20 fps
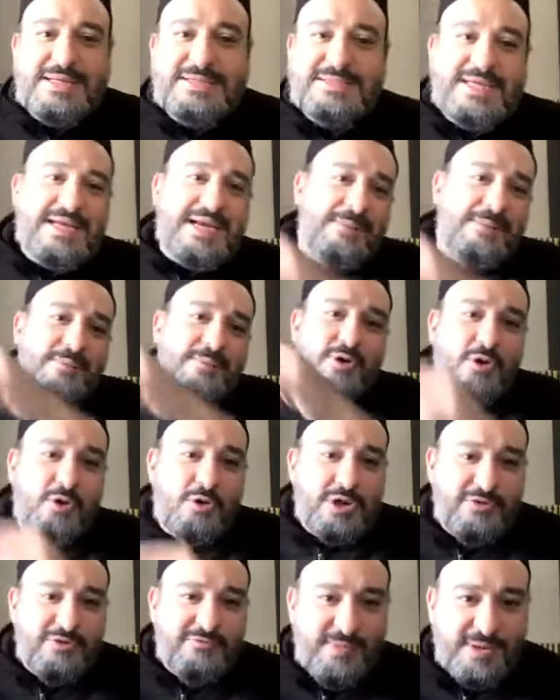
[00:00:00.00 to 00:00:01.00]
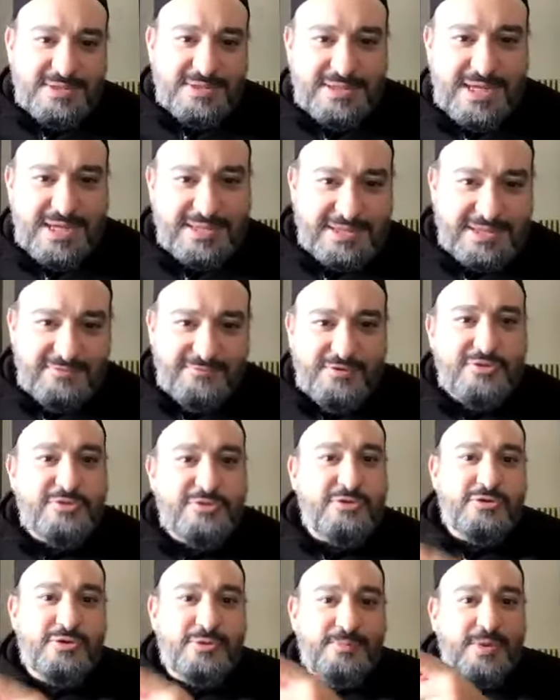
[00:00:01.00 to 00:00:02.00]
at 10, I'm going to go give my Zakatul Fitr
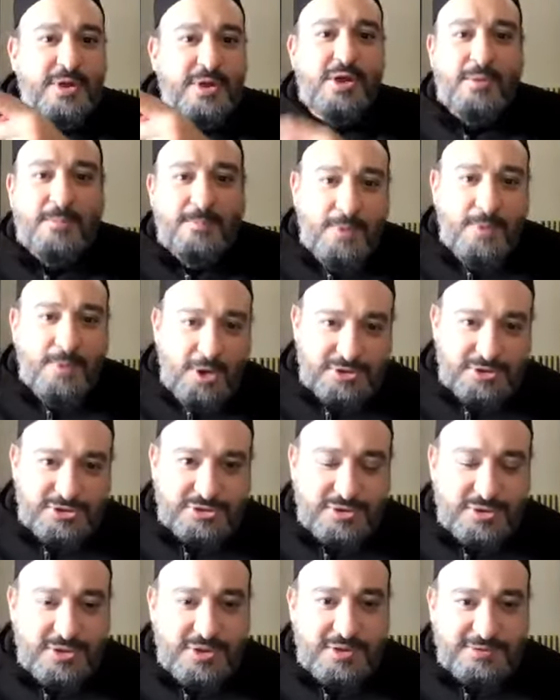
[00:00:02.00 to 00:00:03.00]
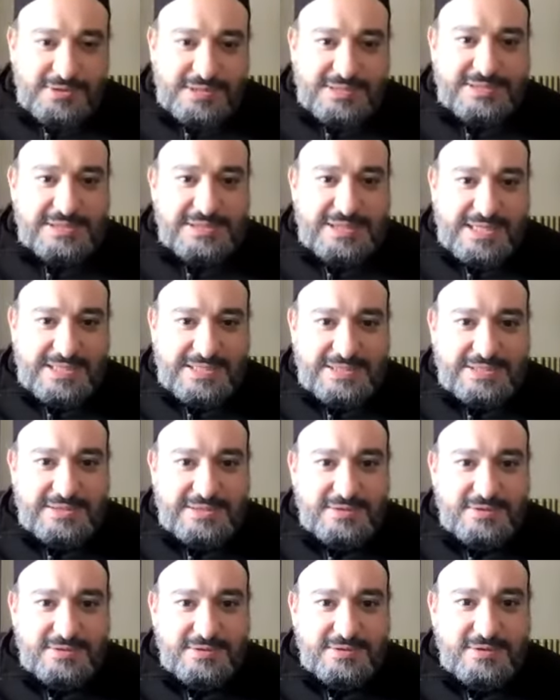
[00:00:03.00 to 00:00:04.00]
to the mosque that's
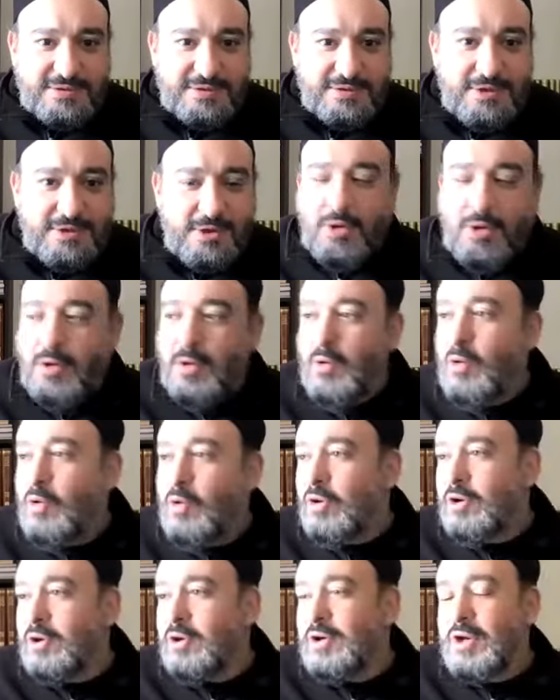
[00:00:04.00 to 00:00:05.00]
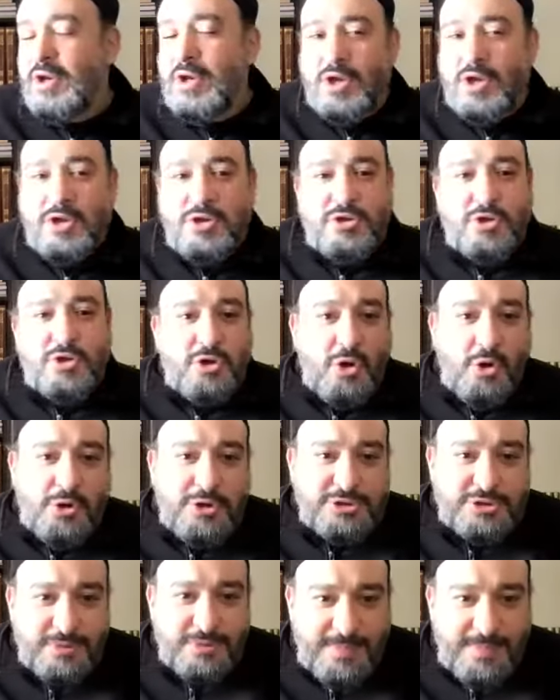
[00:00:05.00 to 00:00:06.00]
less. Or you're
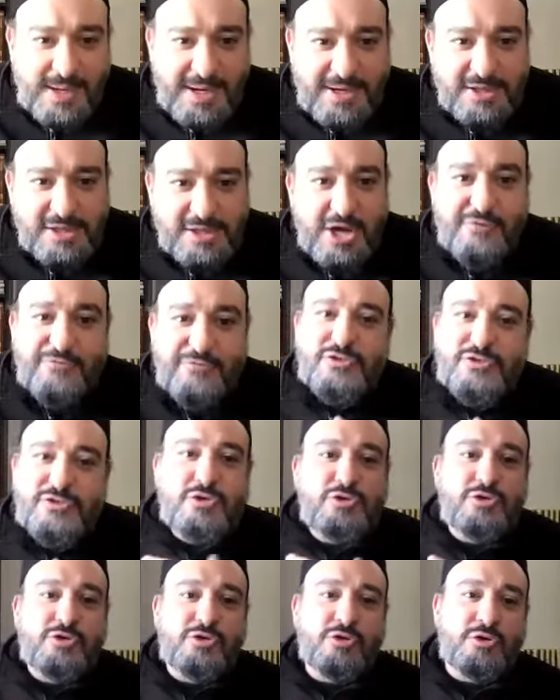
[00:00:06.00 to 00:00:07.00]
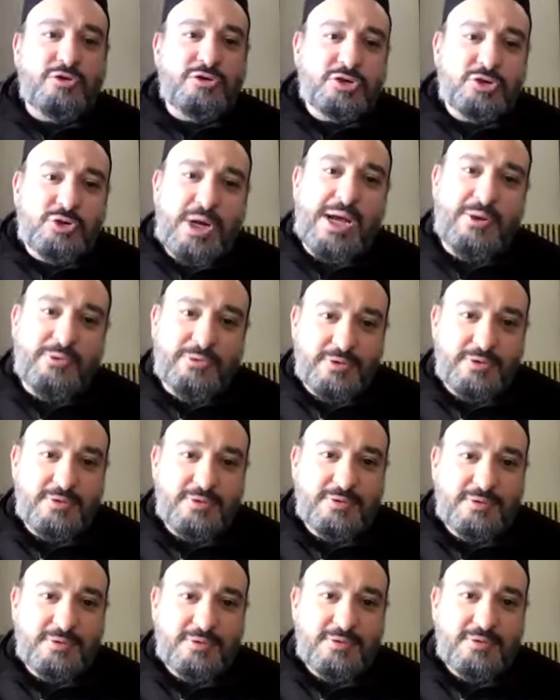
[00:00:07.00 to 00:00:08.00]
going to buy a funeral shroud,
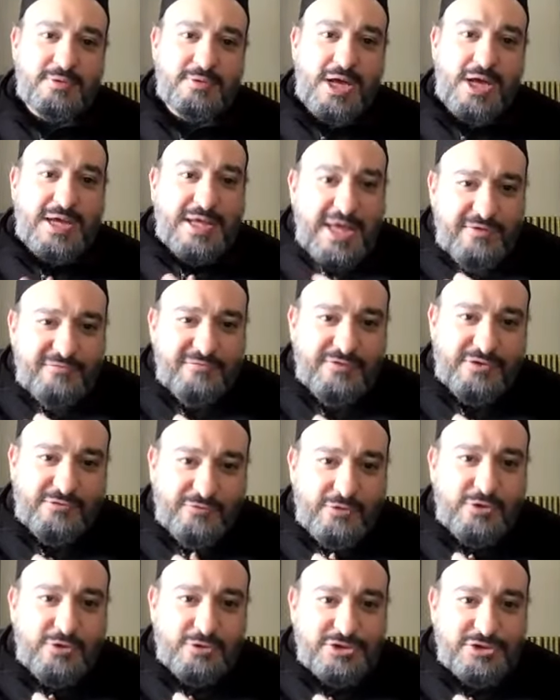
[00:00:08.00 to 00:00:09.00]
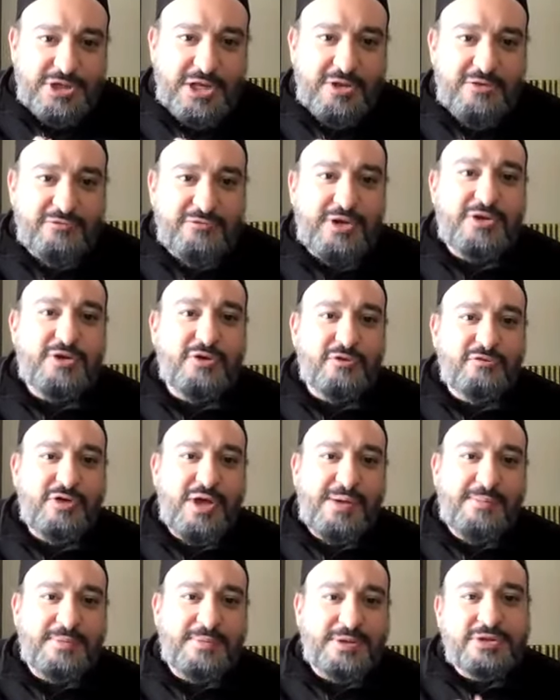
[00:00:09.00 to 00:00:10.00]
a kefan for yourself and your
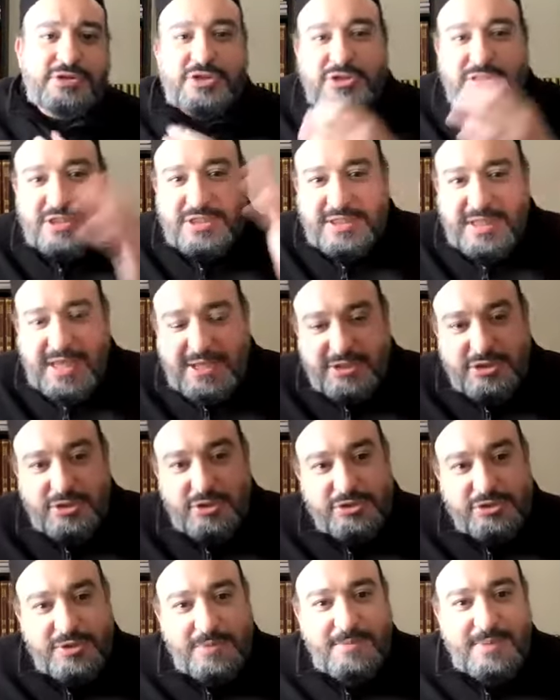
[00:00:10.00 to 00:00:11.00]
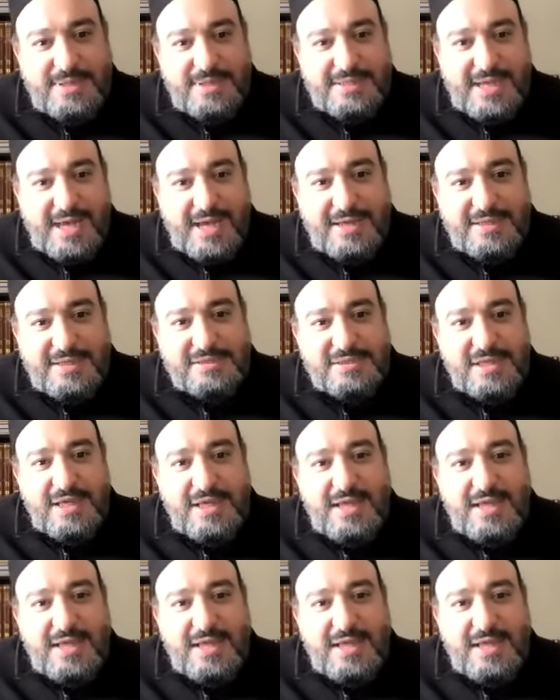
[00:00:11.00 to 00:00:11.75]
family, just in case, you know, somebody dies